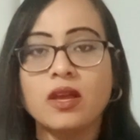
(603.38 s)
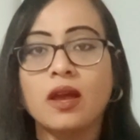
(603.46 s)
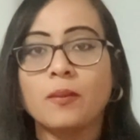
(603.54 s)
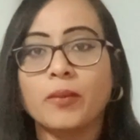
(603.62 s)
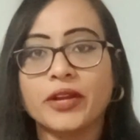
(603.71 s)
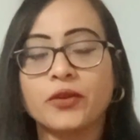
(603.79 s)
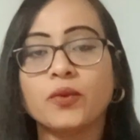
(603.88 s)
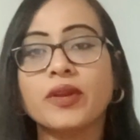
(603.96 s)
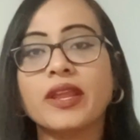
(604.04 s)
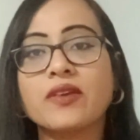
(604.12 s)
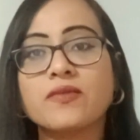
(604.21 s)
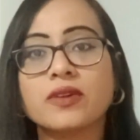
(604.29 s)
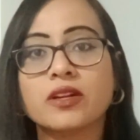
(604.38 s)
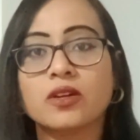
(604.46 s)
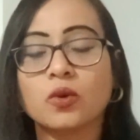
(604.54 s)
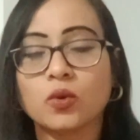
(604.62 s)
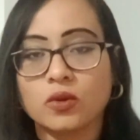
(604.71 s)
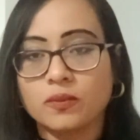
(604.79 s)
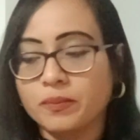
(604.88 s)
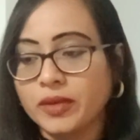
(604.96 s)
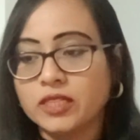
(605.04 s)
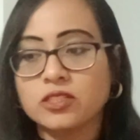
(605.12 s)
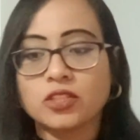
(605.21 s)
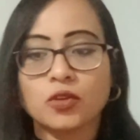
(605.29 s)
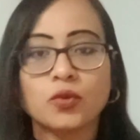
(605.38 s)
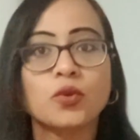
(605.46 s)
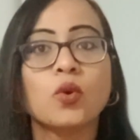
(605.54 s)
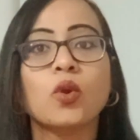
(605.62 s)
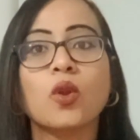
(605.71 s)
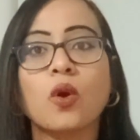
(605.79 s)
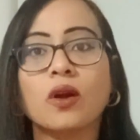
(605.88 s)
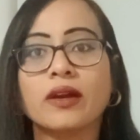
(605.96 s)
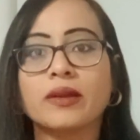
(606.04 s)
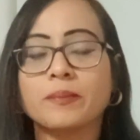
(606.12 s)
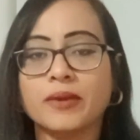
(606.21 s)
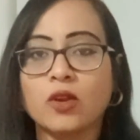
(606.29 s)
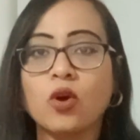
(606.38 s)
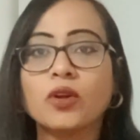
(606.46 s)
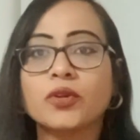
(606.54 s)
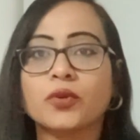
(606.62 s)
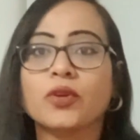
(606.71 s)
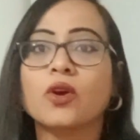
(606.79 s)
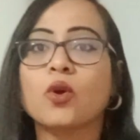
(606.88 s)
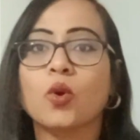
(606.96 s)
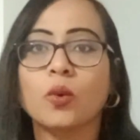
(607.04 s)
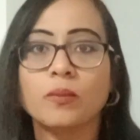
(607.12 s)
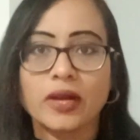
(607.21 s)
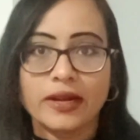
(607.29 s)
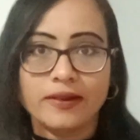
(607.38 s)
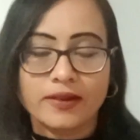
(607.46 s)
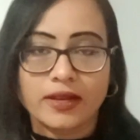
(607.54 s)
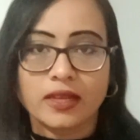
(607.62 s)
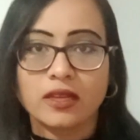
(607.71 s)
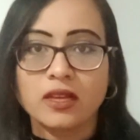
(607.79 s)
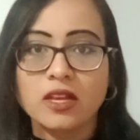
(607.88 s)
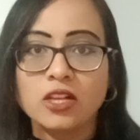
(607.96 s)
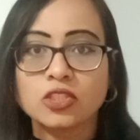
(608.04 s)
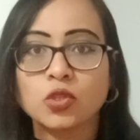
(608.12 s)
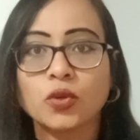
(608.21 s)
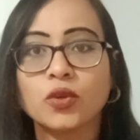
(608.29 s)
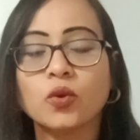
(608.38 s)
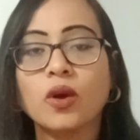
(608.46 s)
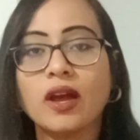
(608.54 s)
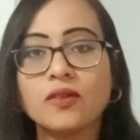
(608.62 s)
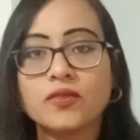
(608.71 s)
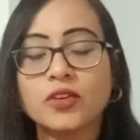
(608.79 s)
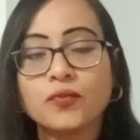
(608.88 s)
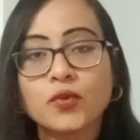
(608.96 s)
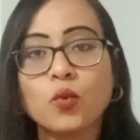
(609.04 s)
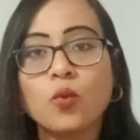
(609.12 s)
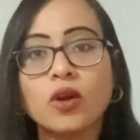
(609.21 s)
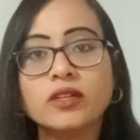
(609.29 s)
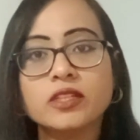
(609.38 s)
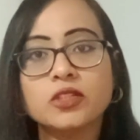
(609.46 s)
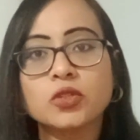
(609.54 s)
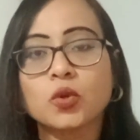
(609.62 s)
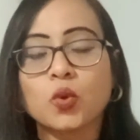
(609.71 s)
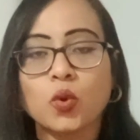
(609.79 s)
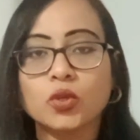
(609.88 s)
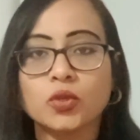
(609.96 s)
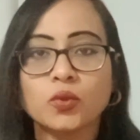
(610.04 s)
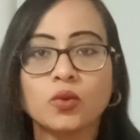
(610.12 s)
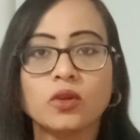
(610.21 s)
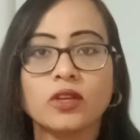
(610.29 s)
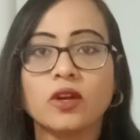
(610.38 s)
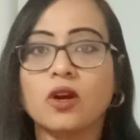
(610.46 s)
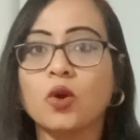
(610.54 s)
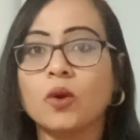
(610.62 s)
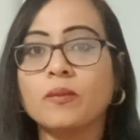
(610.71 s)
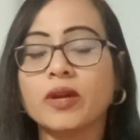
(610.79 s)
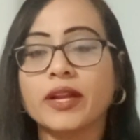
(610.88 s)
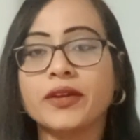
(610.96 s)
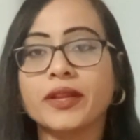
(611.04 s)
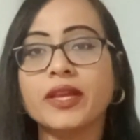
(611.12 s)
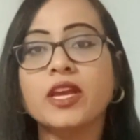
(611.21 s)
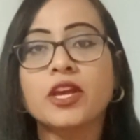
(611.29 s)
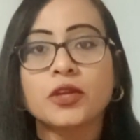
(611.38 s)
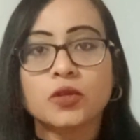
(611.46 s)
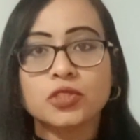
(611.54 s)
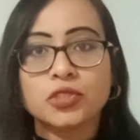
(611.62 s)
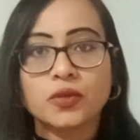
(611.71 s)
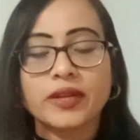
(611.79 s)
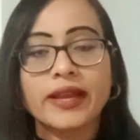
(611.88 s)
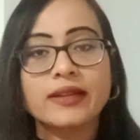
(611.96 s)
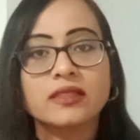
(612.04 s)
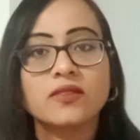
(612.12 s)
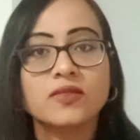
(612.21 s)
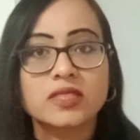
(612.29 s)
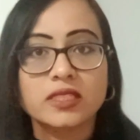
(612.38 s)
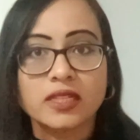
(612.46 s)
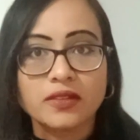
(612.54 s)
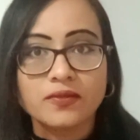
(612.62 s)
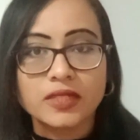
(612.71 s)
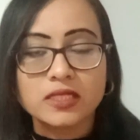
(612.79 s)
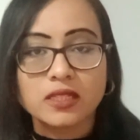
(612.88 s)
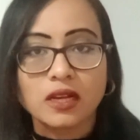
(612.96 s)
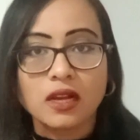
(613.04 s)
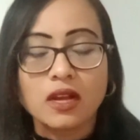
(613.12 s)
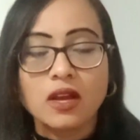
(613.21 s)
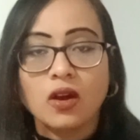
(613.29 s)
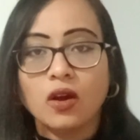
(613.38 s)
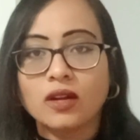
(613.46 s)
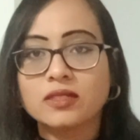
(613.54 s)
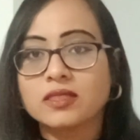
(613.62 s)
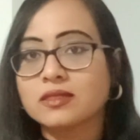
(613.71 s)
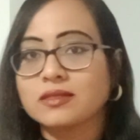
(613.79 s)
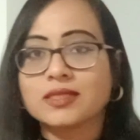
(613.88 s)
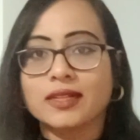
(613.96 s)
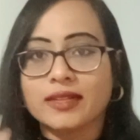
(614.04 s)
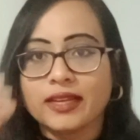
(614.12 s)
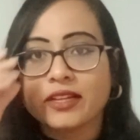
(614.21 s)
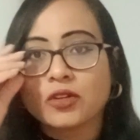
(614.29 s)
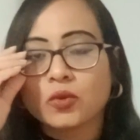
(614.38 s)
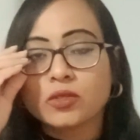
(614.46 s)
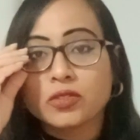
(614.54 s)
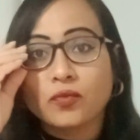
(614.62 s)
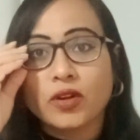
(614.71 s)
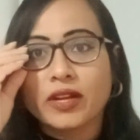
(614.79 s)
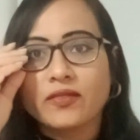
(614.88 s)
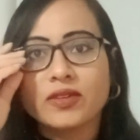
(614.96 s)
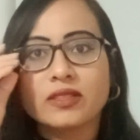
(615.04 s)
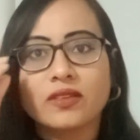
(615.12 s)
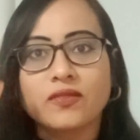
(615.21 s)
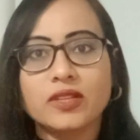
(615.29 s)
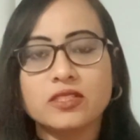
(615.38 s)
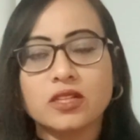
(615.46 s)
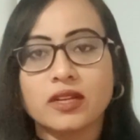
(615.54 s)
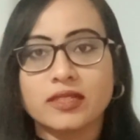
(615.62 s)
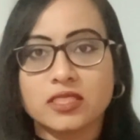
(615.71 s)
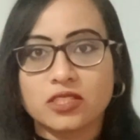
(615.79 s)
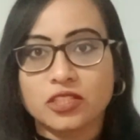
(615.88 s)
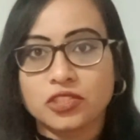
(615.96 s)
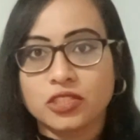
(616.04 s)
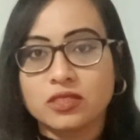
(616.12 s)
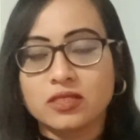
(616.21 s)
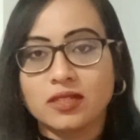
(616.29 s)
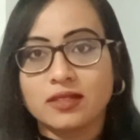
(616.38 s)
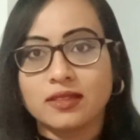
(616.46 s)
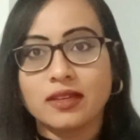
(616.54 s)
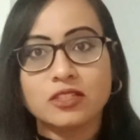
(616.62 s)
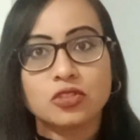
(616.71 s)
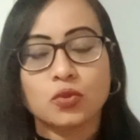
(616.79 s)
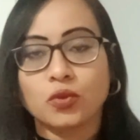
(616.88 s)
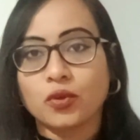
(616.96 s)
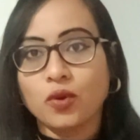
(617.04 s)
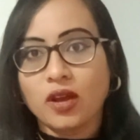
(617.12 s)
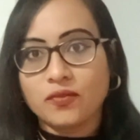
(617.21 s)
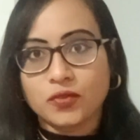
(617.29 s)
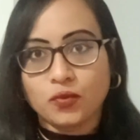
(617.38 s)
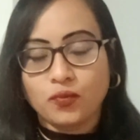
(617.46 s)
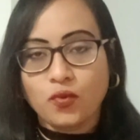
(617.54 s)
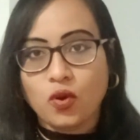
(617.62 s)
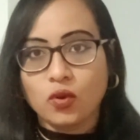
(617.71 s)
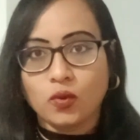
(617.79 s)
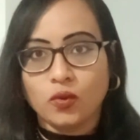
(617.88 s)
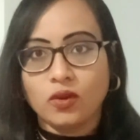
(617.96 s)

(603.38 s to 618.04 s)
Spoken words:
but you never, means you no longer belong to your home country. So you have, if you wanted to go to your home country, you should get the visiting visa or certain rules, whatever the visa restrictions are there, so you have to follow.